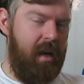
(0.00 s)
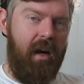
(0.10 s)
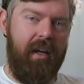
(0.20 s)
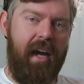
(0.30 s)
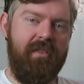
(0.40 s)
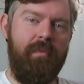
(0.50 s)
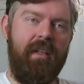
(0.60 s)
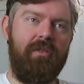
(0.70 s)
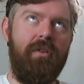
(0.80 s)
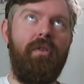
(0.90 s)
Okay, some
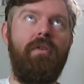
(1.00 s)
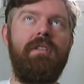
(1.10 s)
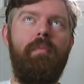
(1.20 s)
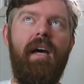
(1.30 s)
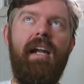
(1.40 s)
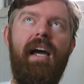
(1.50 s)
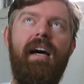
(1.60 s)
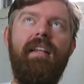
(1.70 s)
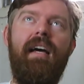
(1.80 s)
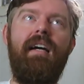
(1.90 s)
extra thoughts about
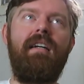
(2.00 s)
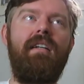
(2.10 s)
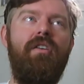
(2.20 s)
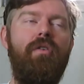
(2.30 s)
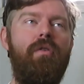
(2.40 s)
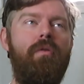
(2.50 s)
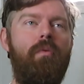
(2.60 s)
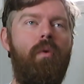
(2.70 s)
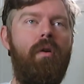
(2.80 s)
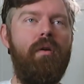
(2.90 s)
how that queue
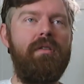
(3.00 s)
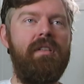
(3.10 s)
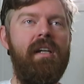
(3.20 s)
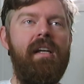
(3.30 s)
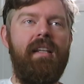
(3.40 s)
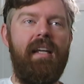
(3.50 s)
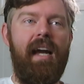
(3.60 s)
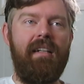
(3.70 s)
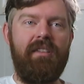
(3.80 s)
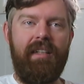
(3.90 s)
was. The
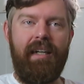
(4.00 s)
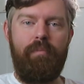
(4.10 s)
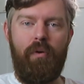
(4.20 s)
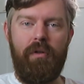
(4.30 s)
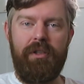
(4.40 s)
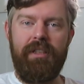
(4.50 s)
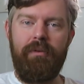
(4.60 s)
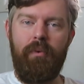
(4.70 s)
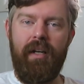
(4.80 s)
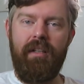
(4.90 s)
outside
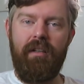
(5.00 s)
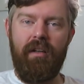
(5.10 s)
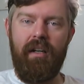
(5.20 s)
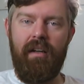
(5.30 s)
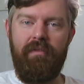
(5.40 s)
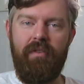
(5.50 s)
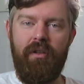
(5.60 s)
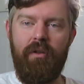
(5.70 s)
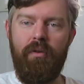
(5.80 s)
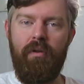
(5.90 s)
portion where you got a
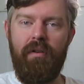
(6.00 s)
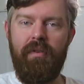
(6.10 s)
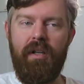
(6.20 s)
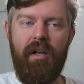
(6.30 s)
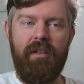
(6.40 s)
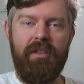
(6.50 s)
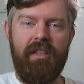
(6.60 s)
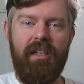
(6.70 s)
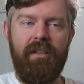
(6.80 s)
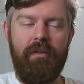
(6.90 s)
view of the
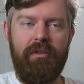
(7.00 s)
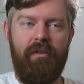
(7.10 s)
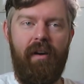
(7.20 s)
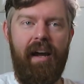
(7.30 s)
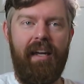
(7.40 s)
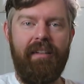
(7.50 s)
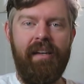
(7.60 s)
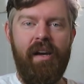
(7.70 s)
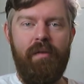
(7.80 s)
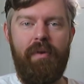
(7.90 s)
coaster looks great.
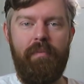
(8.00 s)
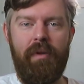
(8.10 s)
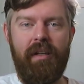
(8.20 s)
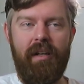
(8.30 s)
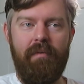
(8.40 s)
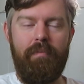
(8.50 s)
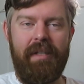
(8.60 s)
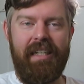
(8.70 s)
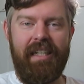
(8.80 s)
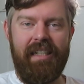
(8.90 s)
People are to
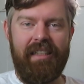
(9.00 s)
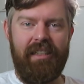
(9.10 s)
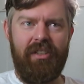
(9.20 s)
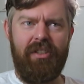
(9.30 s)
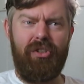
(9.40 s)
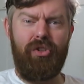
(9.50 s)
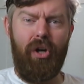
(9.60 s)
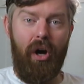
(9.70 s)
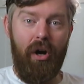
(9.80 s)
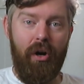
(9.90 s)
be
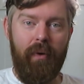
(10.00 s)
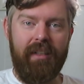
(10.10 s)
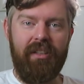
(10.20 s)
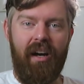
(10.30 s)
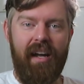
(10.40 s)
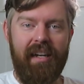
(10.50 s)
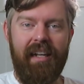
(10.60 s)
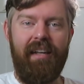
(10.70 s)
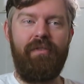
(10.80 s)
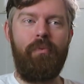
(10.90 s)
so excited
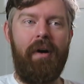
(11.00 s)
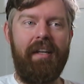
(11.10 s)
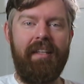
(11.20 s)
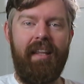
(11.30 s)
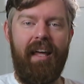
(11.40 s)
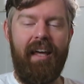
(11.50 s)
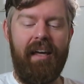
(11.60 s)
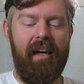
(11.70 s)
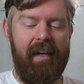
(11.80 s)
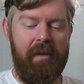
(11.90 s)
even waiting
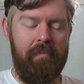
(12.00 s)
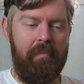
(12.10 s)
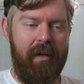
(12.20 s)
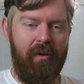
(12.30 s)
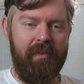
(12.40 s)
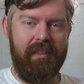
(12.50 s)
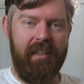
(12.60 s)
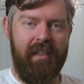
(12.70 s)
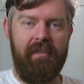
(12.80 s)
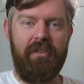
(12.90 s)
there, but
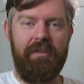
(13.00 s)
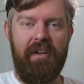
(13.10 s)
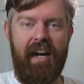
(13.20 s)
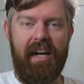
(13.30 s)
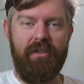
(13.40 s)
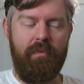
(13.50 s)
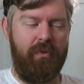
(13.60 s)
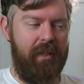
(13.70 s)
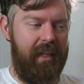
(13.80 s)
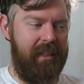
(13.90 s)
obviously they've still got hours
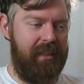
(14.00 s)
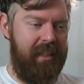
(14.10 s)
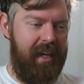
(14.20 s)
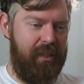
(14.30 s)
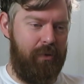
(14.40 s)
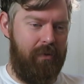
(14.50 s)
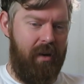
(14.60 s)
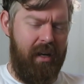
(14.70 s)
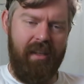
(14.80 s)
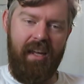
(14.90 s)
before they get to the actual
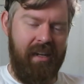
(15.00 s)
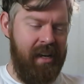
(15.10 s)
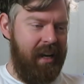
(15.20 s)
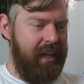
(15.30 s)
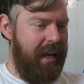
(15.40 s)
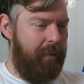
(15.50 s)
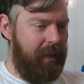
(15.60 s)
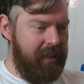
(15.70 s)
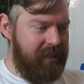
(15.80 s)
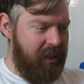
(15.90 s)
ride. Then
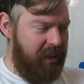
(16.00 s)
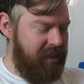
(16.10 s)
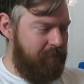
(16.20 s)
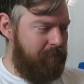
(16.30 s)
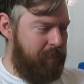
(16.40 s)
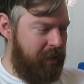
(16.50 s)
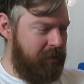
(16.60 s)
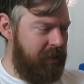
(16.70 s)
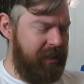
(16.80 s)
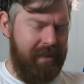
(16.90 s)
coming inside the
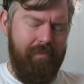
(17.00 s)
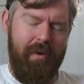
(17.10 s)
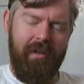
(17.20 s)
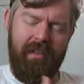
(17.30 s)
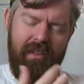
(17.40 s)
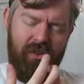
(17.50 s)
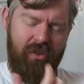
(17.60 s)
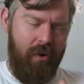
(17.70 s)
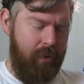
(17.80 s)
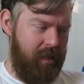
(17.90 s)
building is
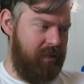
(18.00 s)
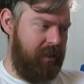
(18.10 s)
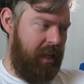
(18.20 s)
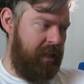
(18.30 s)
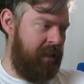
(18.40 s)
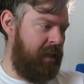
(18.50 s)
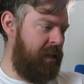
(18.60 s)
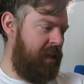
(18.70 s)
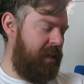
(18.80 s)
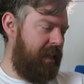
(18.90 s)
so well done.
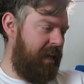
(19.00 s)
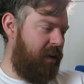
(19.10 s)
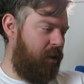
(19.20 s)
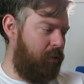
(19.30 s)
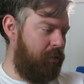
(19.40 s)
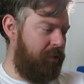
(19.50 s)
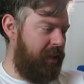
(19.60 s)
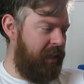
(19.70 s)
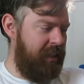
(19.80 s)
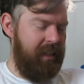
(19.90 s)
That whole
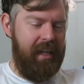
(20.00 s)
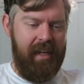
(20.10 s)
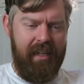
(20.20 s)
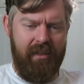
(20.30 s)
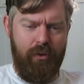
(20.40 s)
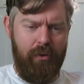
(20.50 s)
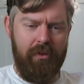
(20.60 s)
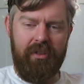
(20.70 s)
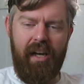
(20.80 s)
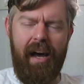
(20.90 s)
thing
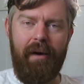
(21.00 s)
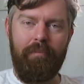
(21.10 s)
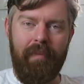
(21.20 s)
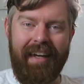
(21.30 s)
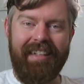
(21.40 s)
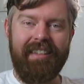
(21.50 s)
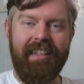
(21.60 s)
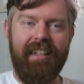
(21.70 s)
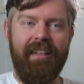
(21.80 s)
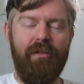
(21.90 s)
looks
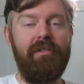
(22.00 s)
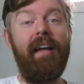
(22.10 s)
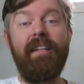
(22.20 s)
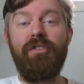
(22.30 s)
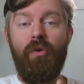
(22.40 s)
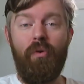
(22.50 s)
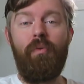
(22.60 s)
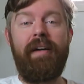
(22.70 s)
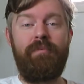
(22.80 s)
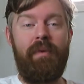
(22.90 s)
amazing. It looks like it's
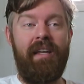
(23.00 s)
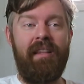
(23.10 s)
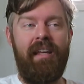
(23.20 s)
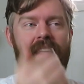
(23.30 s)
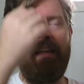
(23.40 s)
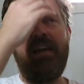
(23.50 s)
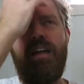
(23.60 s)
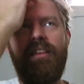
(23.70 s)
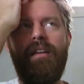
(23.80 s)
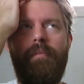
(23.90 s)
always been there.
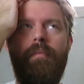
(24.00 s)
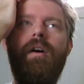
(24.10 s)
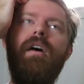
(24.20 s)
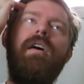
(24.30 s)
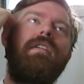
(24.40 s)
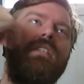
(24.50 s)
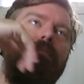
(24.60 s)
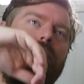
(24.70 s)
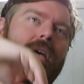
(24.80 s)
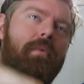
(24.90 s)
The
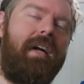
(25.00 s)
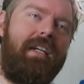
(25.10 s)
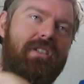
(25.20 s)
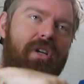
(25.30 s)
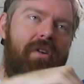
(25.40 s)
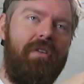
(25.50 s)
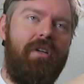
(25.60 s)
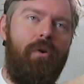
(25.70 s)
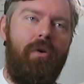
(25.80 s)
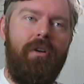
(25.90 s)
bit where you turn the
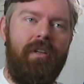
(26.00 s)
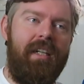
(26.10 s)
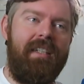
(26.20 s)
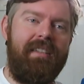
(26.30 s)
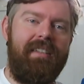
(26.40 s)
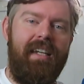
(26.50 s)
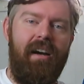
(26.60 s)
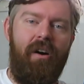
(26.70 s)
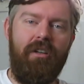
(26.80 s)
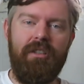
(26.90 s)
corner and can see
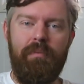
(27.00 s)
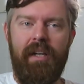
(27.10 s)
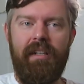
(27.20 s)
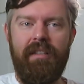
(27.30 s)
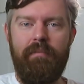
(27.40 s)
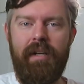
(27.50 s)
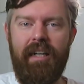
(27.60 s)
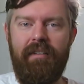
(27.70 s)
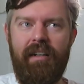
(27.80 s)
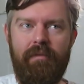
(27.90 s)
Hogsmeade in the
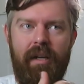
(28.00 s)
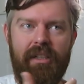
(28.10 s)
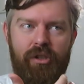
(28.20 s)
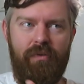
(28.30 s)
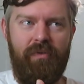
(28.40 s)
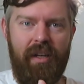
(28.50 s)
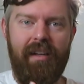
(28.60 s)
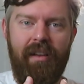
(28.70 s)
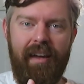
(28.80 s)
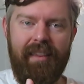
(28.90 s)
background makes you
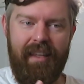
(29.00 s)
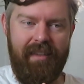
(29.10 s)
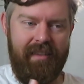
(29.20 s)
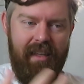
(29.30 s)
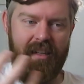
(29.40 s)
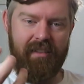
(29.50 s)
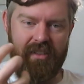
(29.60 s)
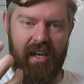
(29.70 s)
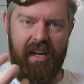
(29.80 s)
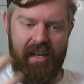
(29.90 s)
feel like these things
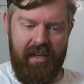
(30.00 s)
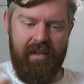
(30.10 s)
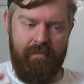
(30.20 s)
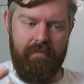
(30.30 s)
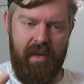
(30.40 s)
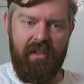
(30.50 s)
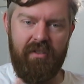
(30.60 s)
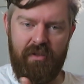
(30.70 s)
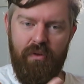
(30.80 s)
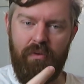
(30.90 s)
are
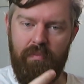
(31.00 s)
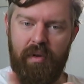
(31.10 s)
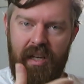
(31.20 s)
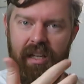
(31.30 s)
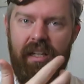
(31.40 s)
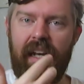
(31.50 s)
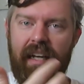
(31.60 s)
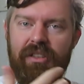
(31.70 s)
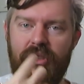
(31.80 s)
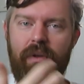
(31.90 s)
meant to be
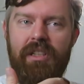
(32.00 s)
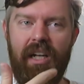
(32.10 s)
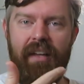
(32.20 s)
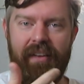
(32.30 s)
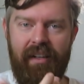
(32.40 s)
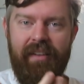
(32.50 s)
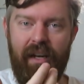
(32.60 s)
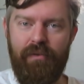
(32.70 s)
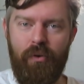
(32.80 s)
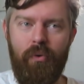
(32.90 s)
next to each other.
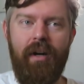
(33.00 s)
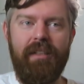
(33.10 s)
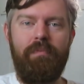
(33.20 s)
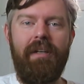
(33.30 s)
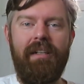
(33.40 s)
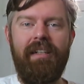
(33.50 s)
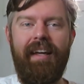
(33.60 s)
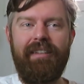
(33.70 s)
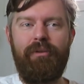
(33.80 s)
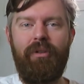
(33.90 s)
They've always been
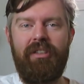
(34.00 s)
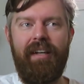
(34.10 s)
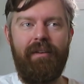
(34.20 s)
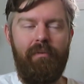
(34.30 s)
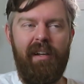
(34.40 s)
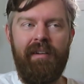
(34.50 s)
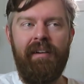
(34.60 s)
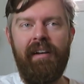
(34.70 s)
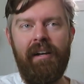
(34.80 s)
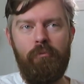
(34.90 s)
next to each other, when
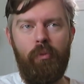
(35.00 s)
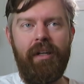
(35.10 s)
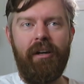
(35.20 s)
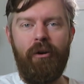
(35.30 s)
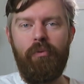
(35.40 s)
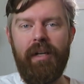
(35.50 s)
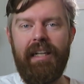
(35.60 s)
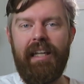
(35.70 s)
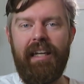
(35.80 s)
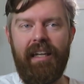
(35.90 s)
we know
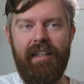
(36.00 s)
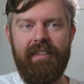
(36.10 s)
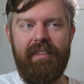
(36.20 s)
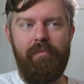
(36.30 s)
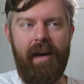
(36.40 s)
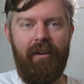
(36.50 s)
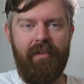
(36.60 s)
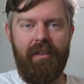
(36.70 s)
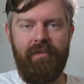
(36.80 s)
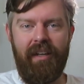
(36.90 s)
really it's a matter
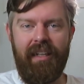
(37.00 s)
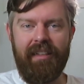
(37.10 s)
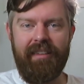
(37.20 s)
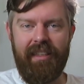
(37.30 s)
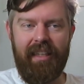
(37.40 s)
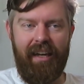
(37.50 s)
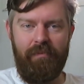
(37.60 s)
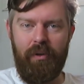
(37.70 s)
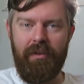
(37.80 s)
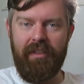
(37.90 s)
of convenience that they've
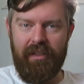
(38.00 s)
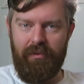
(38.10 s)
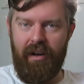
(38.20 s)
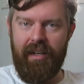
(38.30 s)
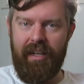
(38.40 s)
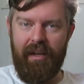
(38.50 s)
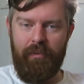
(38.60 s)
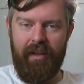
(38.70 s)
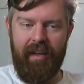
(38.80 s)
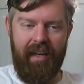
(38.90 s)
plonked this ride down
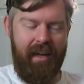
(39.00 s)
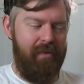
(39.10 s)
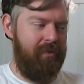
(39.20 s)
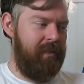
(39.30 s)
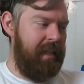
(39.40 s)
where they have.